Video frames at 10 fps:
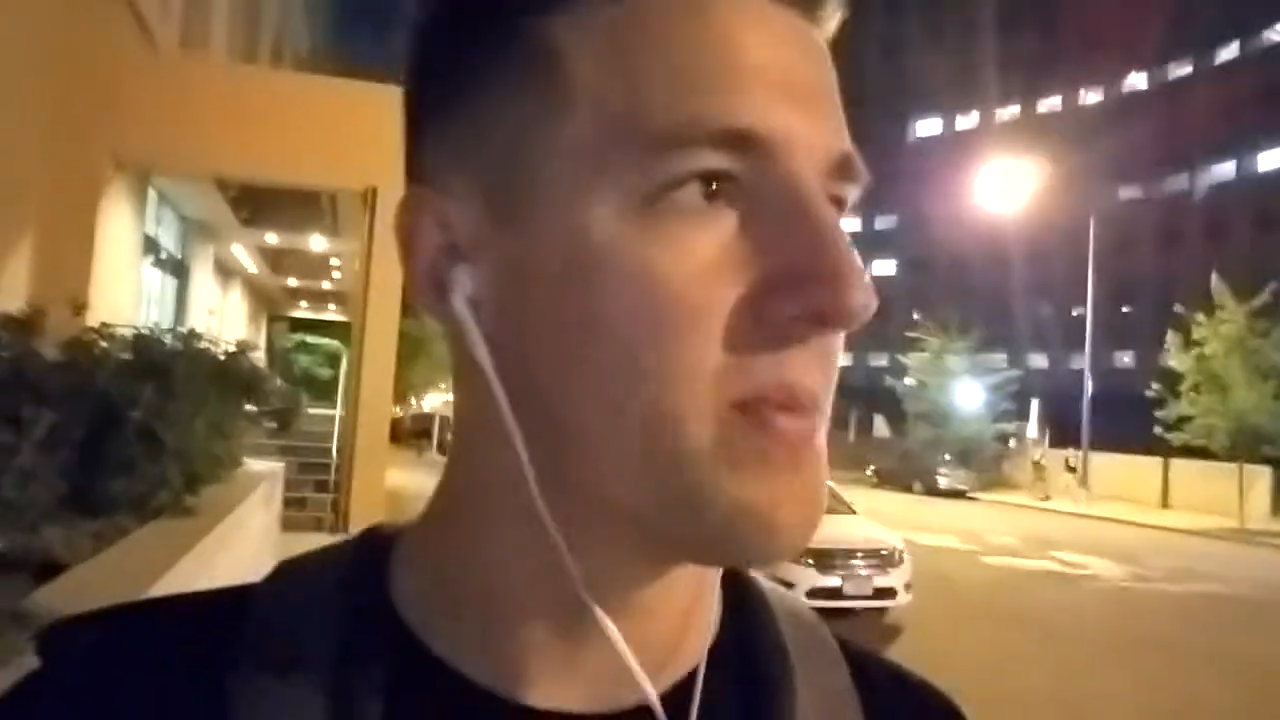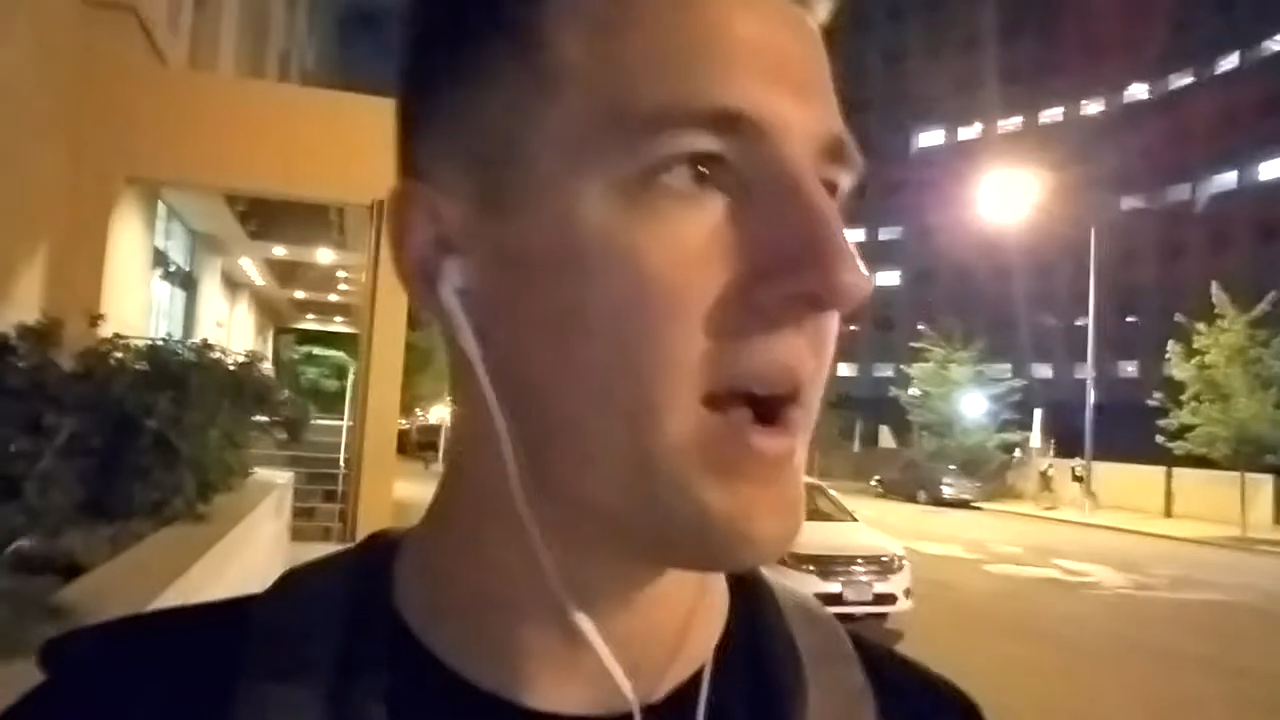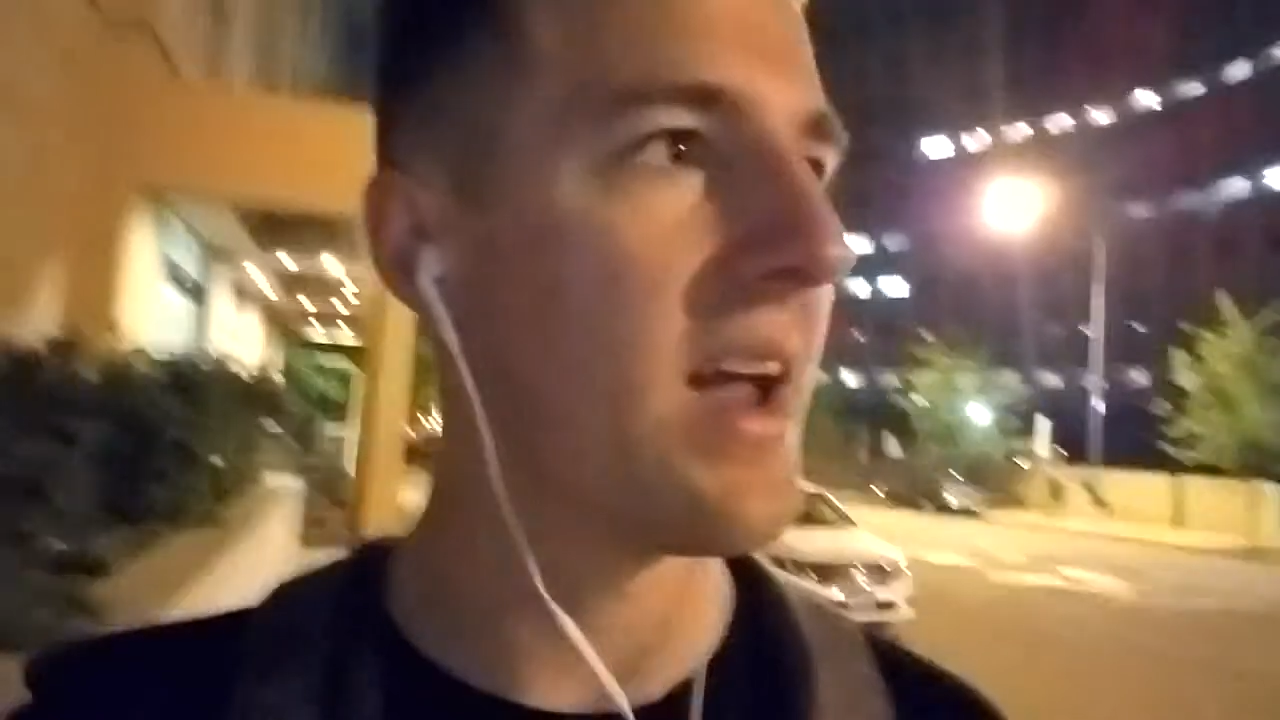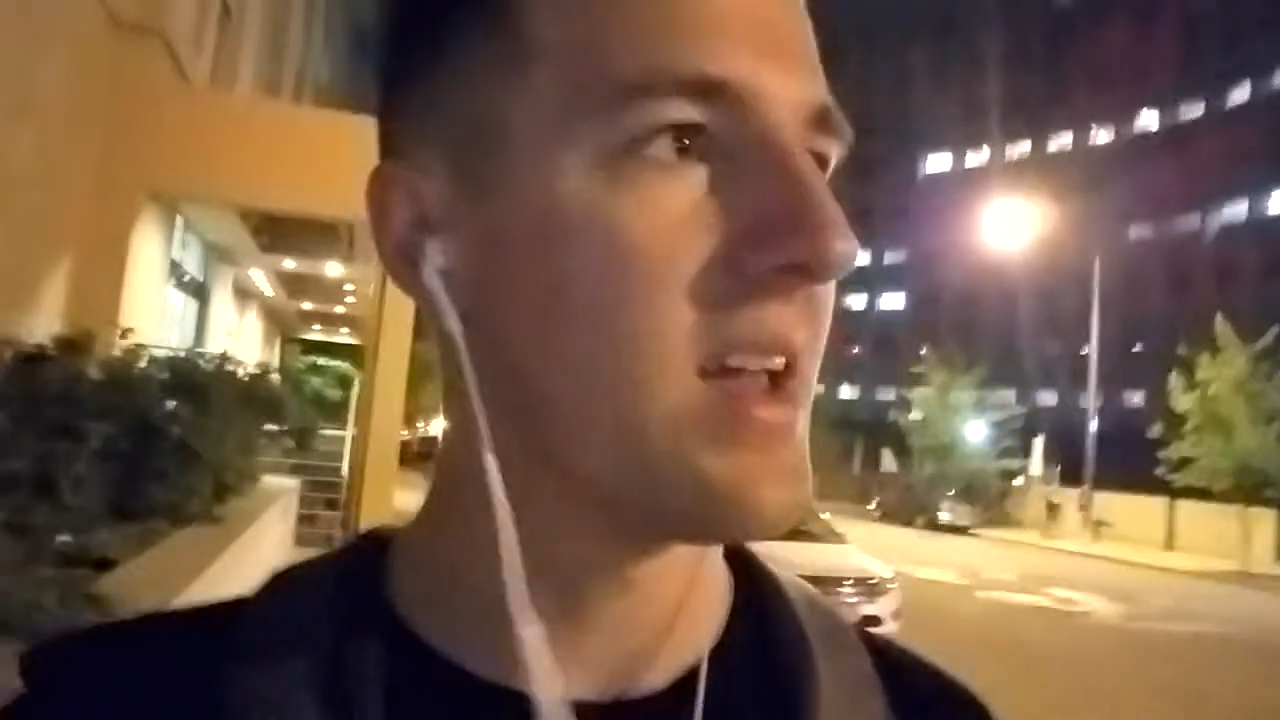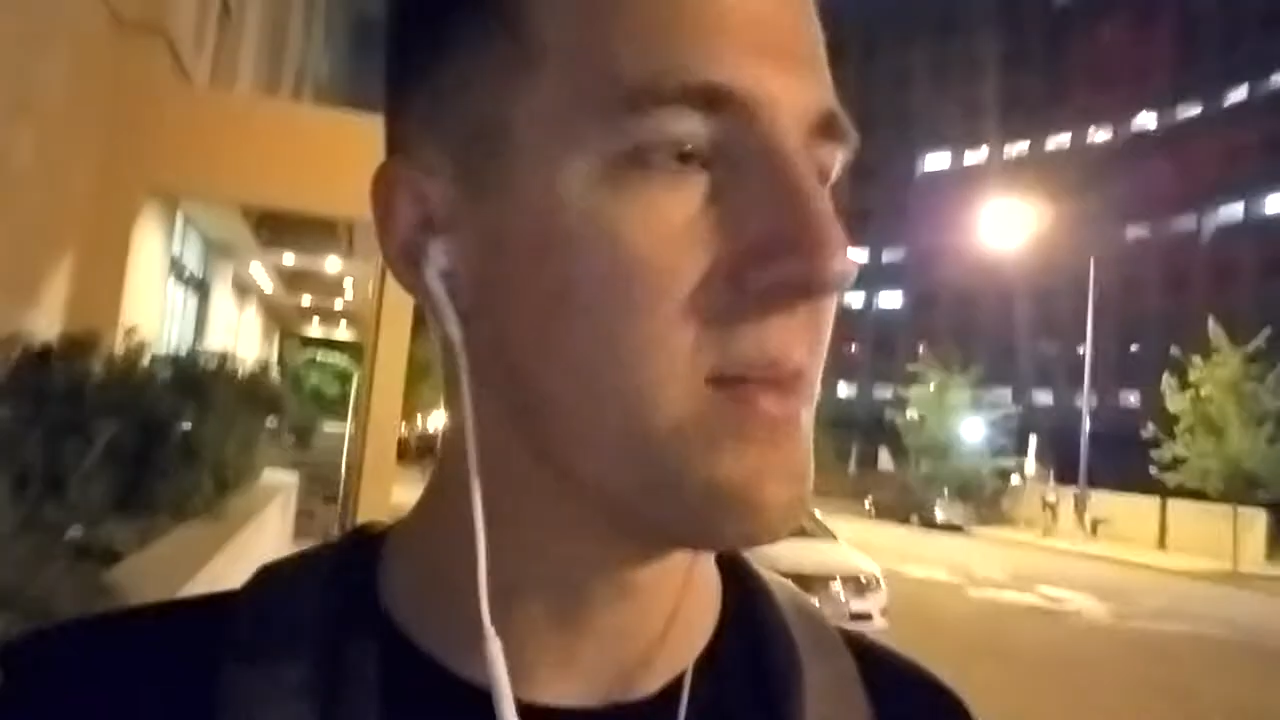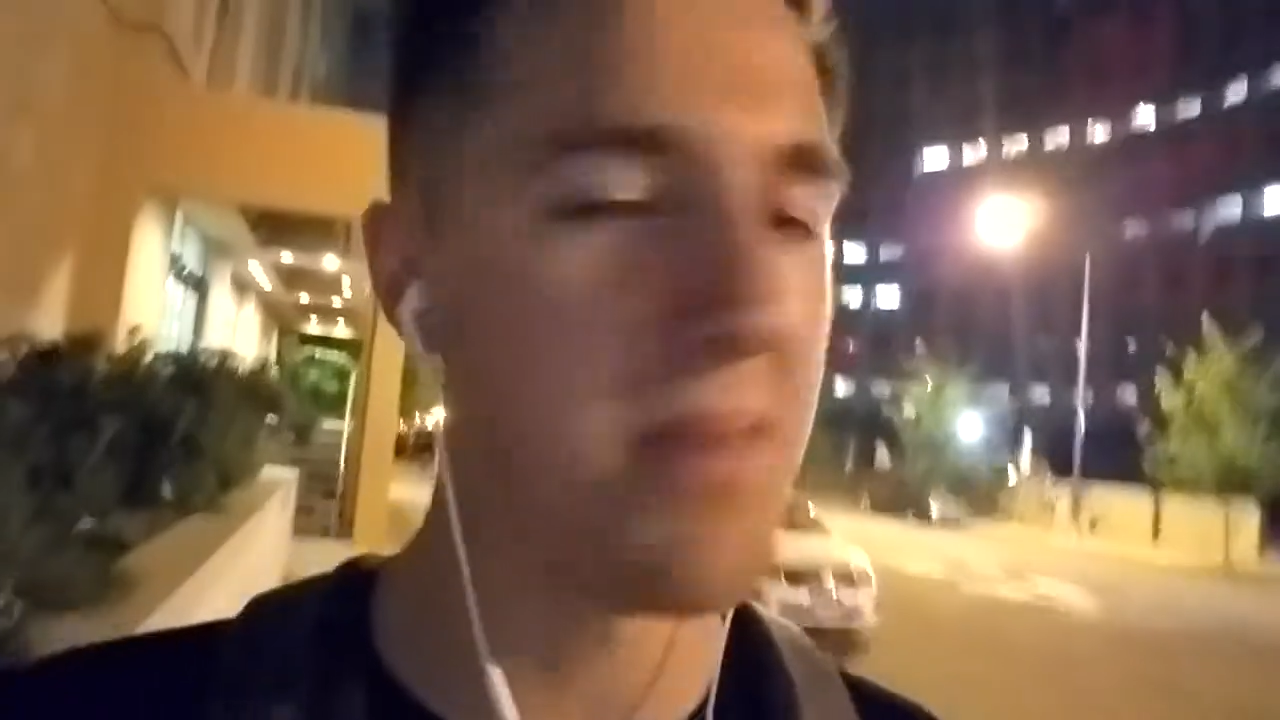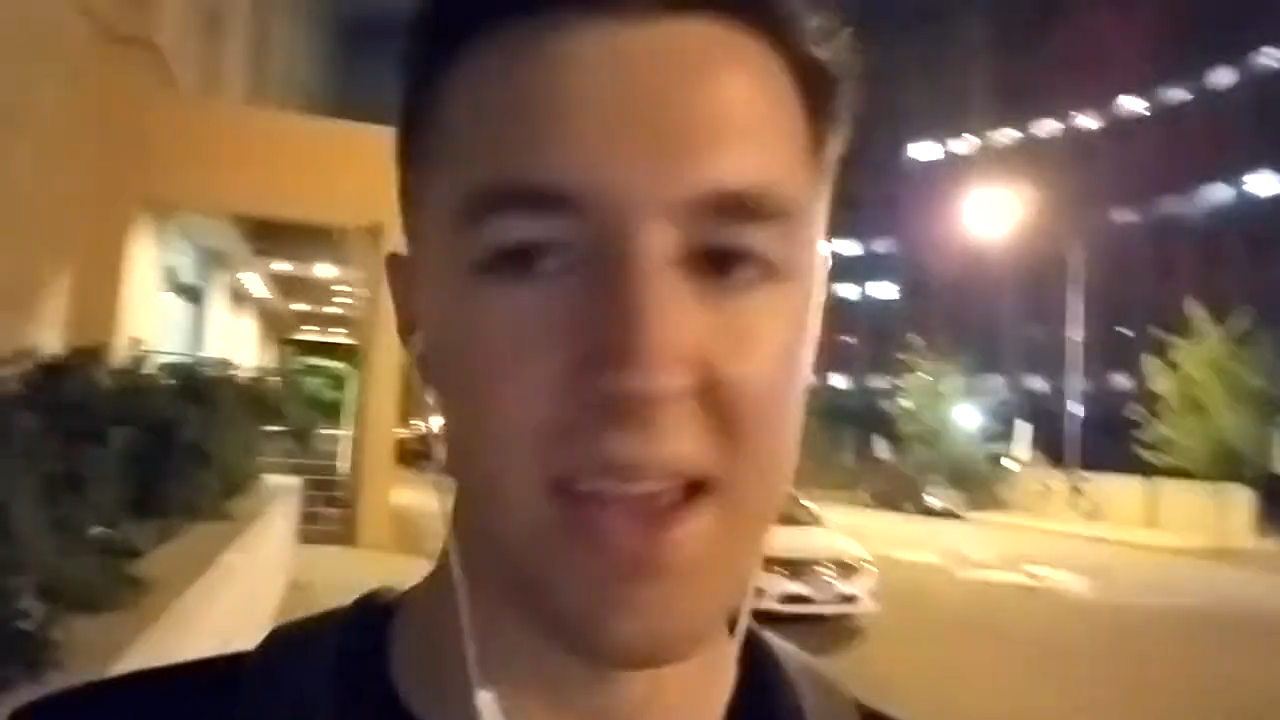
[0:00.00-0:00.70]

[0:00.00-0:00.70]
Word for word: by